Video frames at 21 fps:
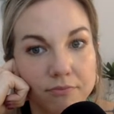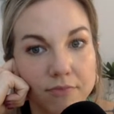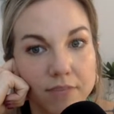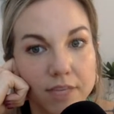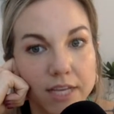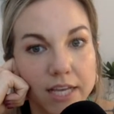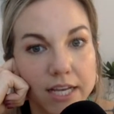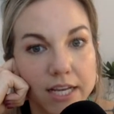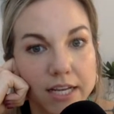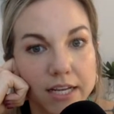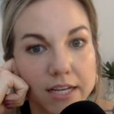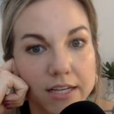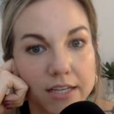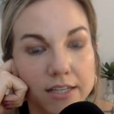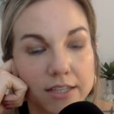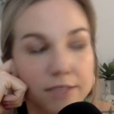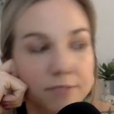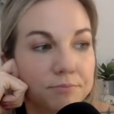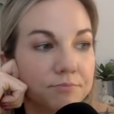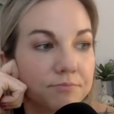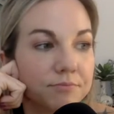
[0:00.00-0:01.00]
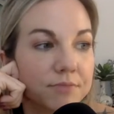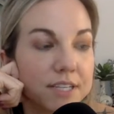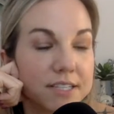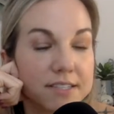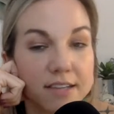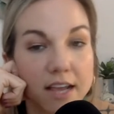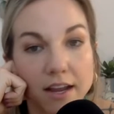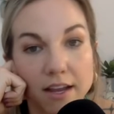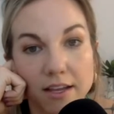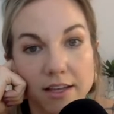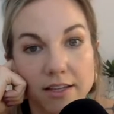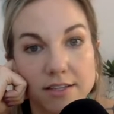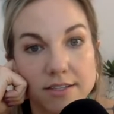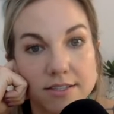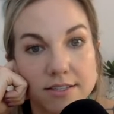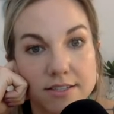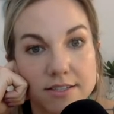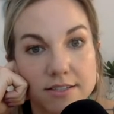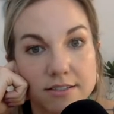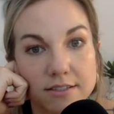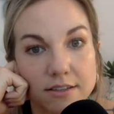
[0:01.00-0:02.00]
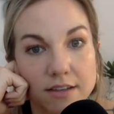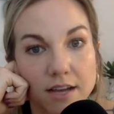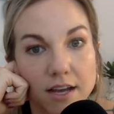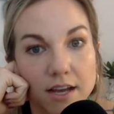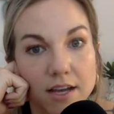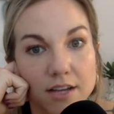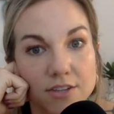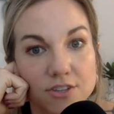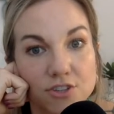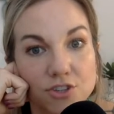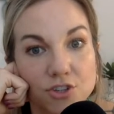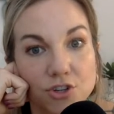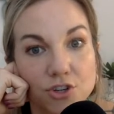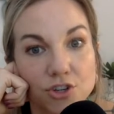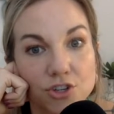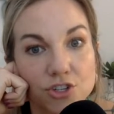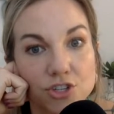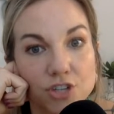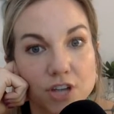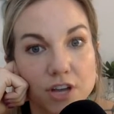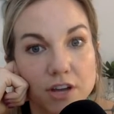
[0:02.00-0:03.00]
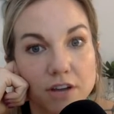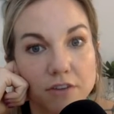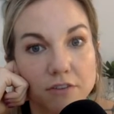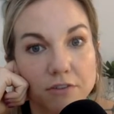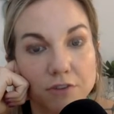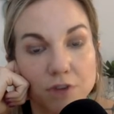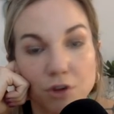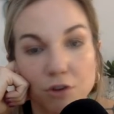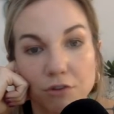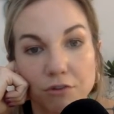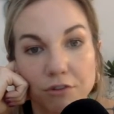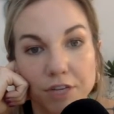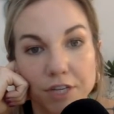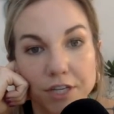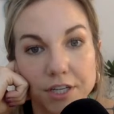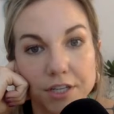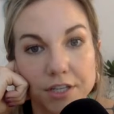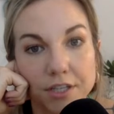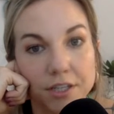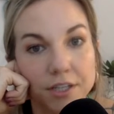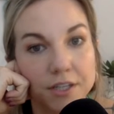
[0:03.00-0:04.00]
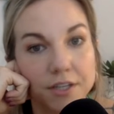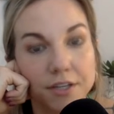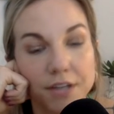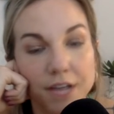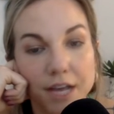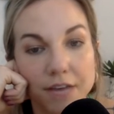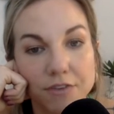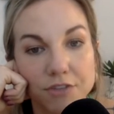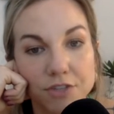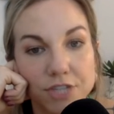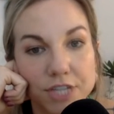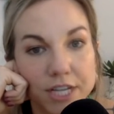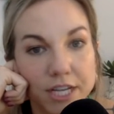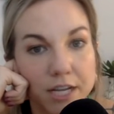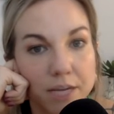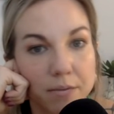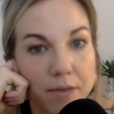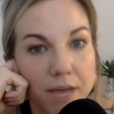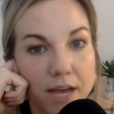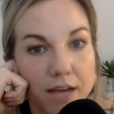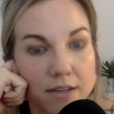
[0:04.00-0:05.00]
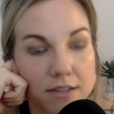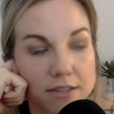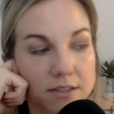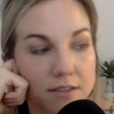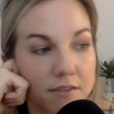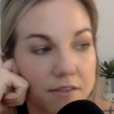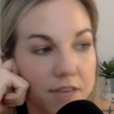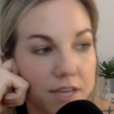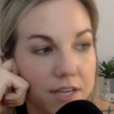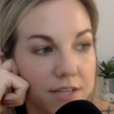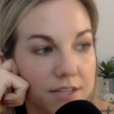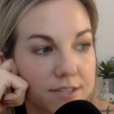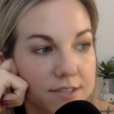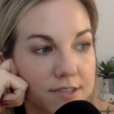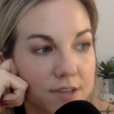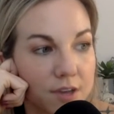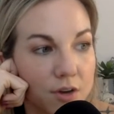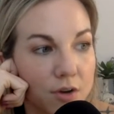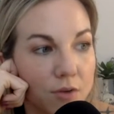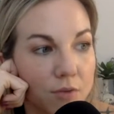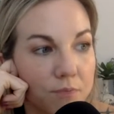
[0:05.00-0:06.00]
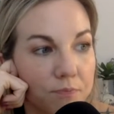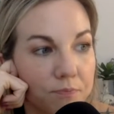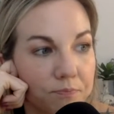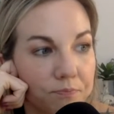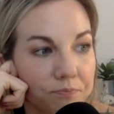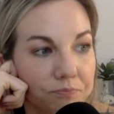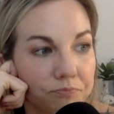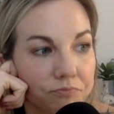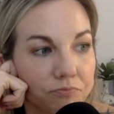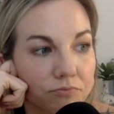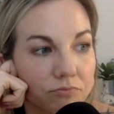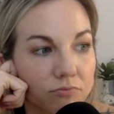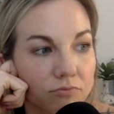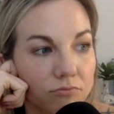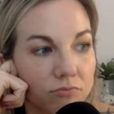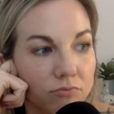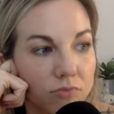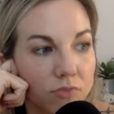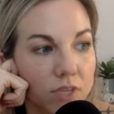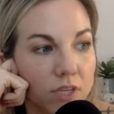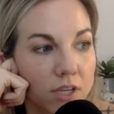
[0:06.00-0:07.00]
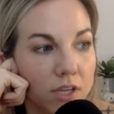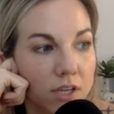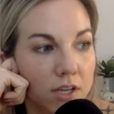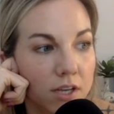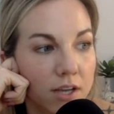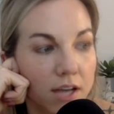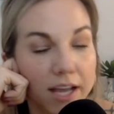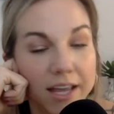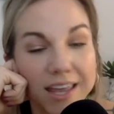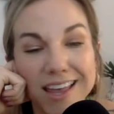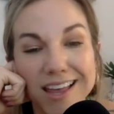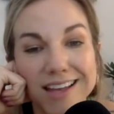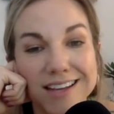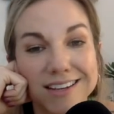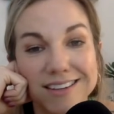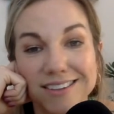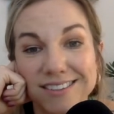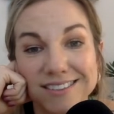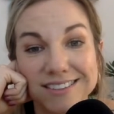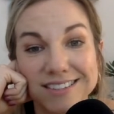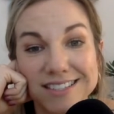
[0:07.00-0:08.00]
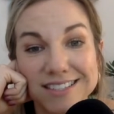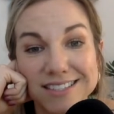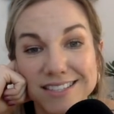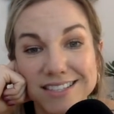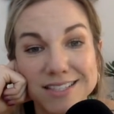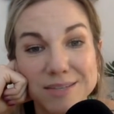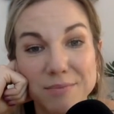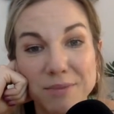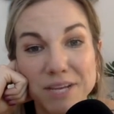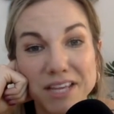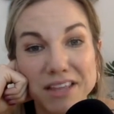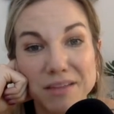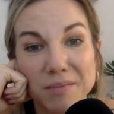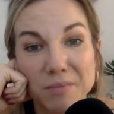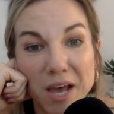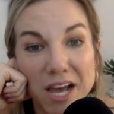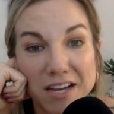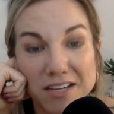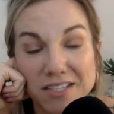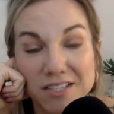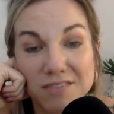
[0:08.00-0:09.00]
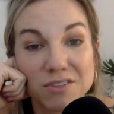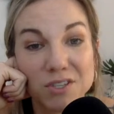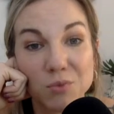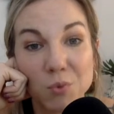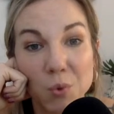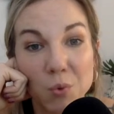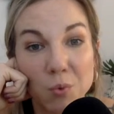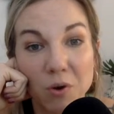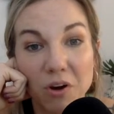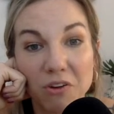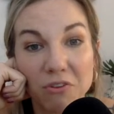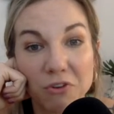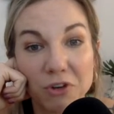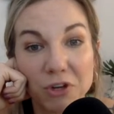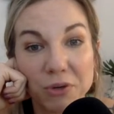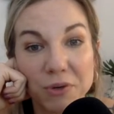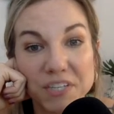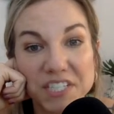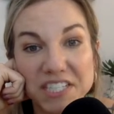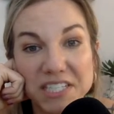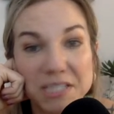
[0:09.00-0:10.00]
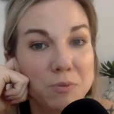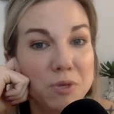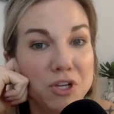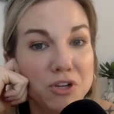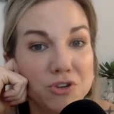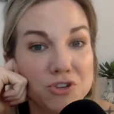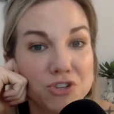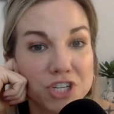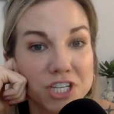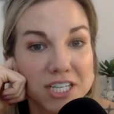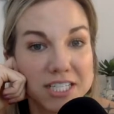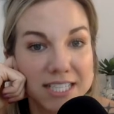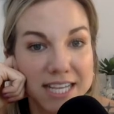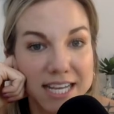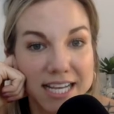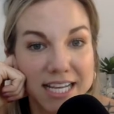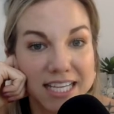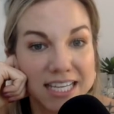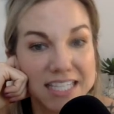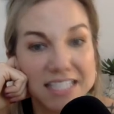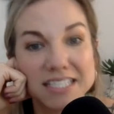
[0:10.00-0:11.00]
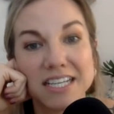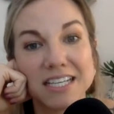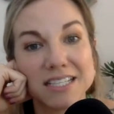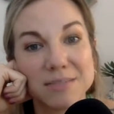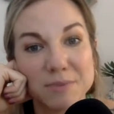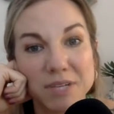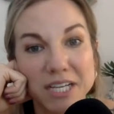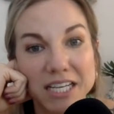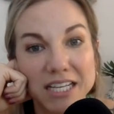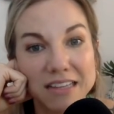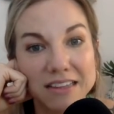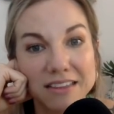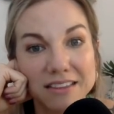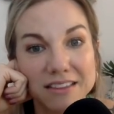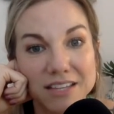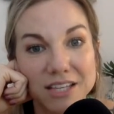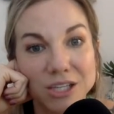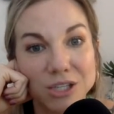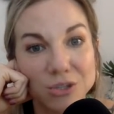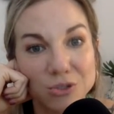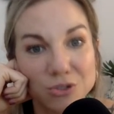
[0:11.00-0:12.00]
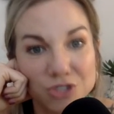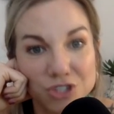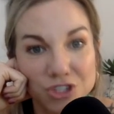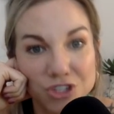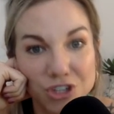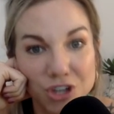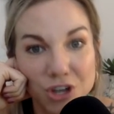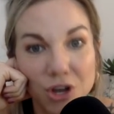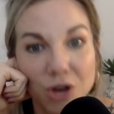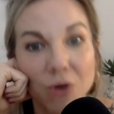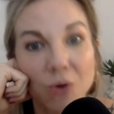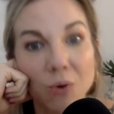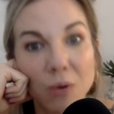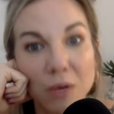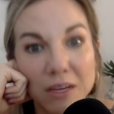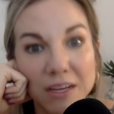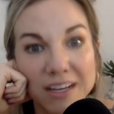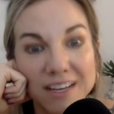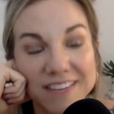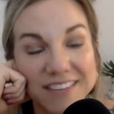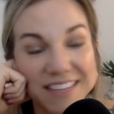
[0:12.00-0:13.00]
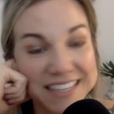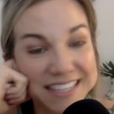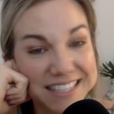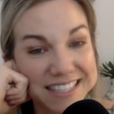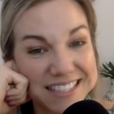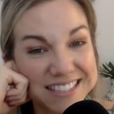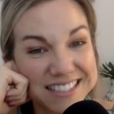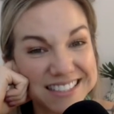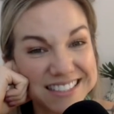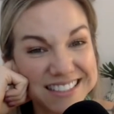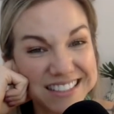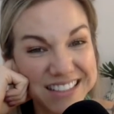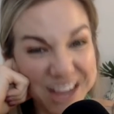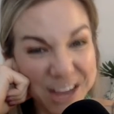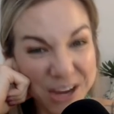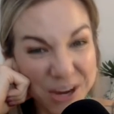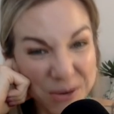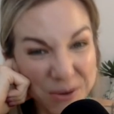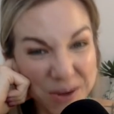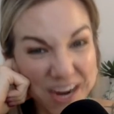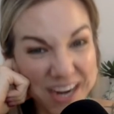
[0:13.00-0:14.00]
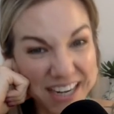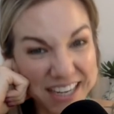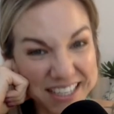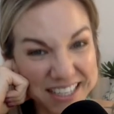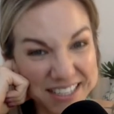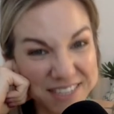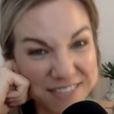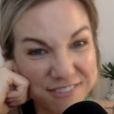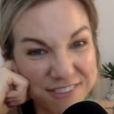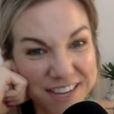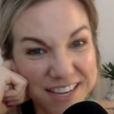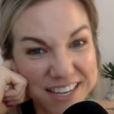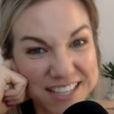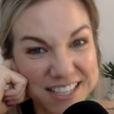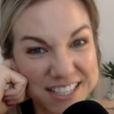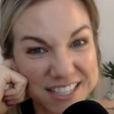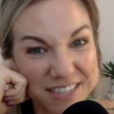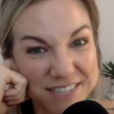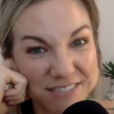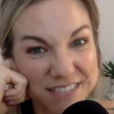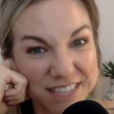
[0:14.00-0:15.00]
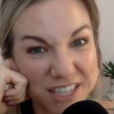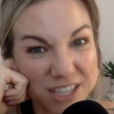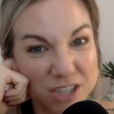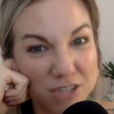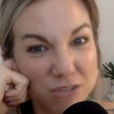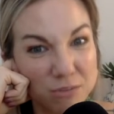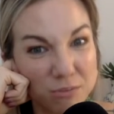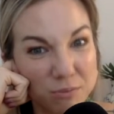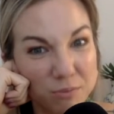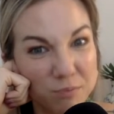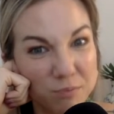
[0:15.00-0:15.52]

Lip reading: getting a second surge of COVID after taking Paxlovid. So again, this doesn't mean that Paxlovid won't work for you. It doesn't mean you shouldn't take it. It does mean that you should know that it's not quite as effective. Like you